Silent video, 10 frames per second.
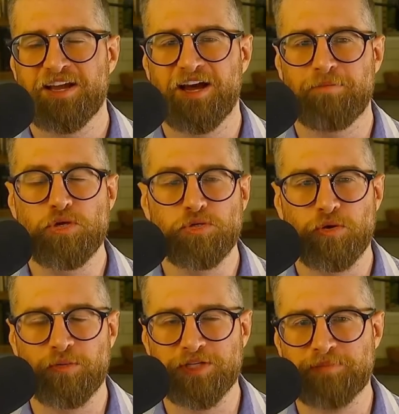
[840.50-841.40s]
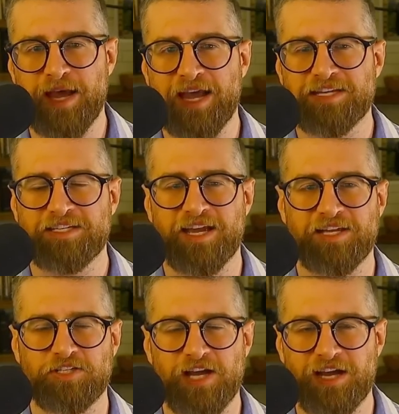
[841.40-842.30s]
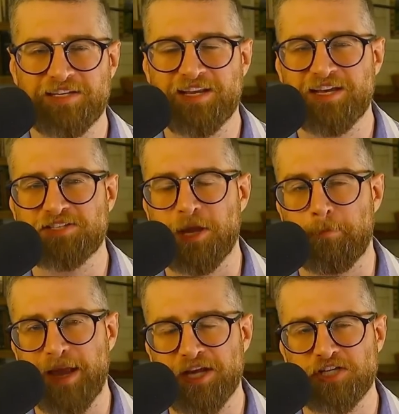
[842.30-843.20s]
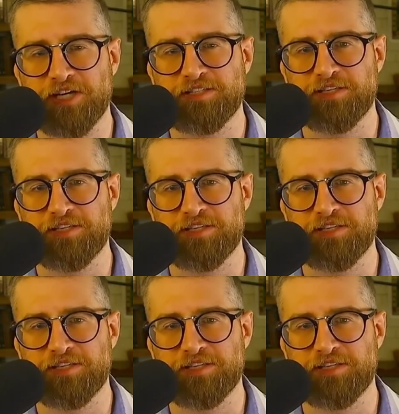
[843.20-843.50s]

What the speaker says: mutual respect and kindness and patience